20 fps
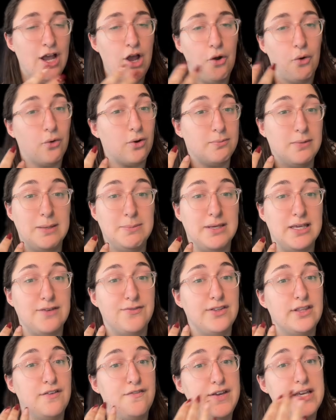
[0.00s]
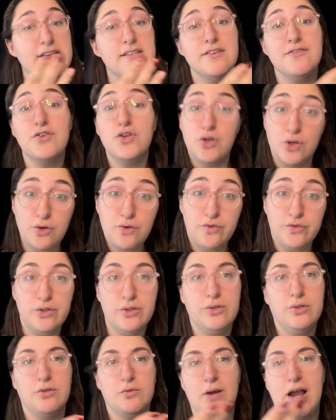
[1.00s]
or maybe even the face of
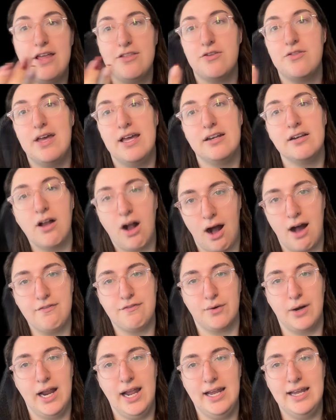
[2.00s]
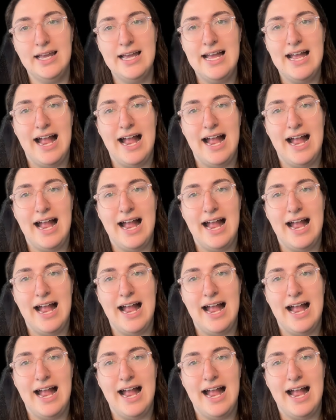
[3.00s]
Khufu rather than Khafre.